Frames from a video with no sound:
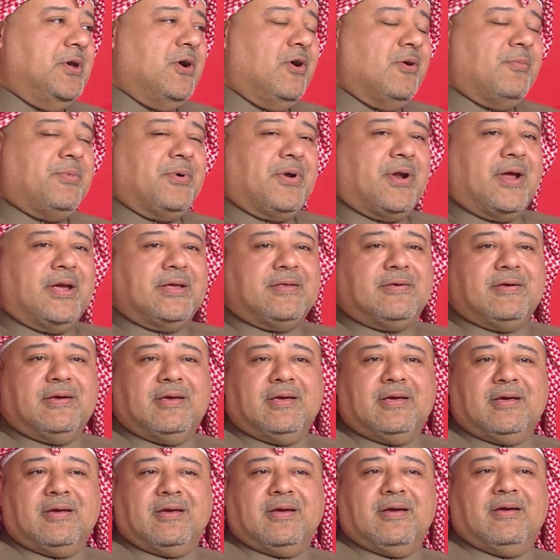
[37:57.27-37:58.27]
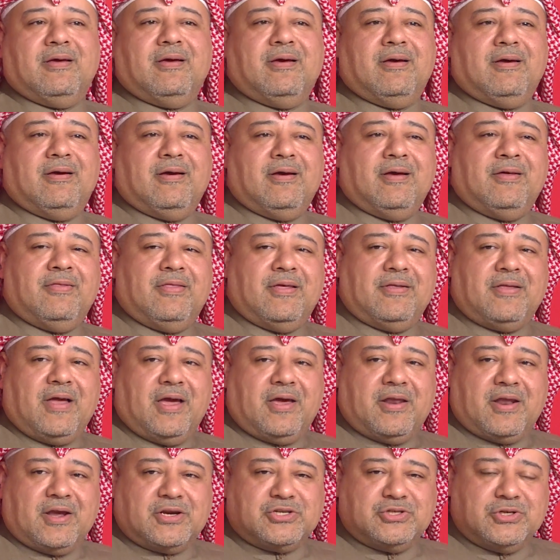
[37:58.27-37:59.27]
operating in the
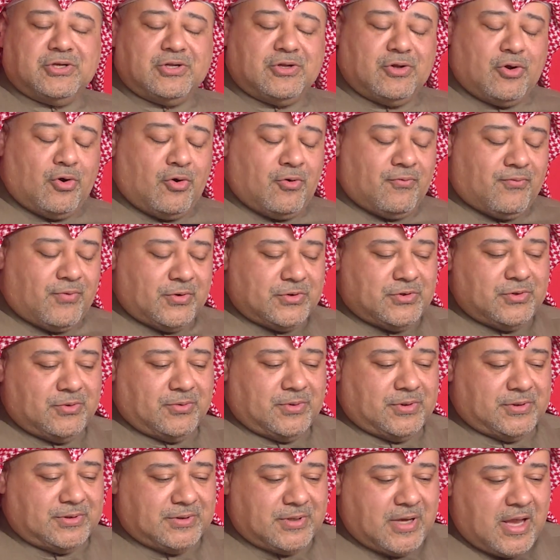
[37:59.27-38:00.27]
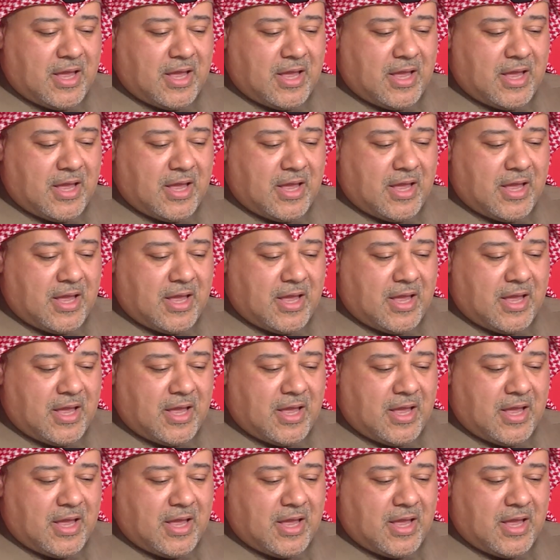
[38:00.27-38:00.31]
direction of what you want.